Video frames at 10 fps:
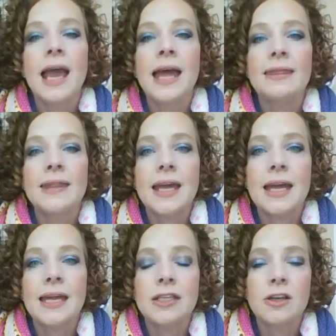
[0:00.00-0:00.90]
and
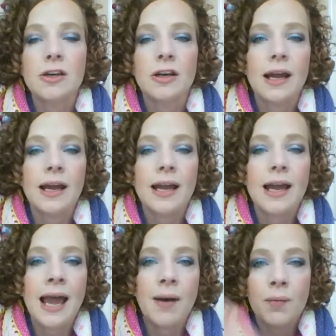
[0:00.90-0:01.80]
then you're
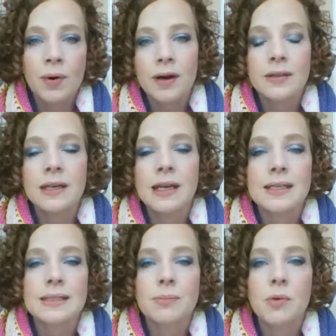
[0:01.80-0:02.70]
at work the
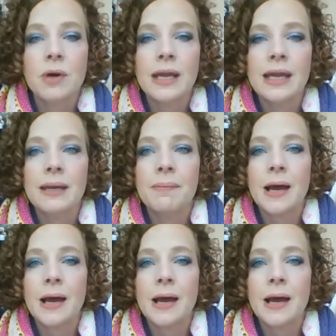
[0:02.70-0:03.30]
next morning